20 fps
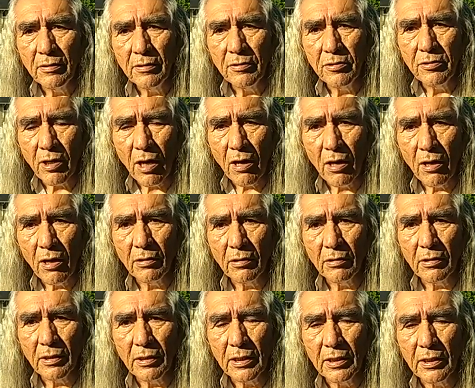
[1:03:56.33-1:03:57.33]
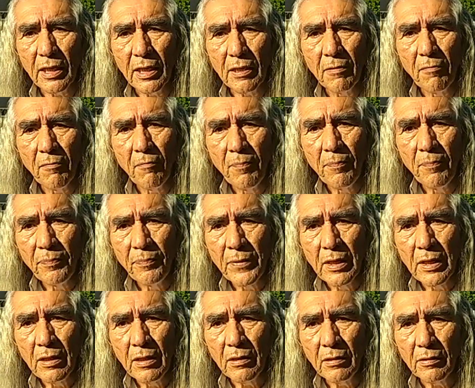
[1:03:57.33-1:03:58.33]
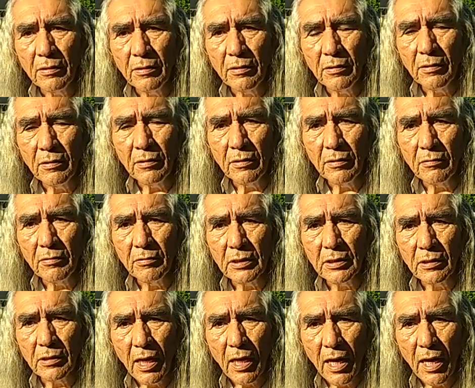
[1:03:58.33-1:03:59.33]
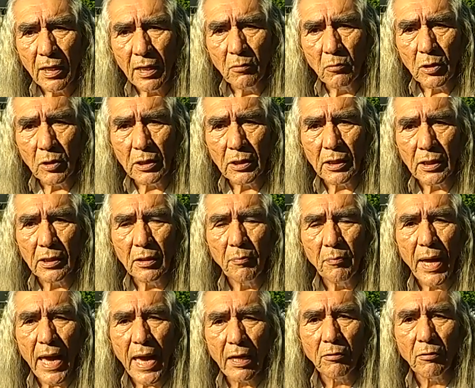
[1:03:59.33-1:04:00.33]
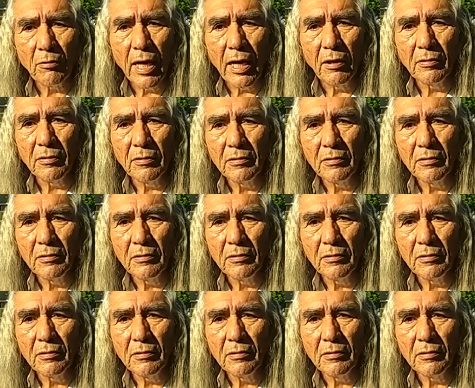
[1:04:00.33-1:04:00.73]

John and Linda. And there was a lot of work in the background.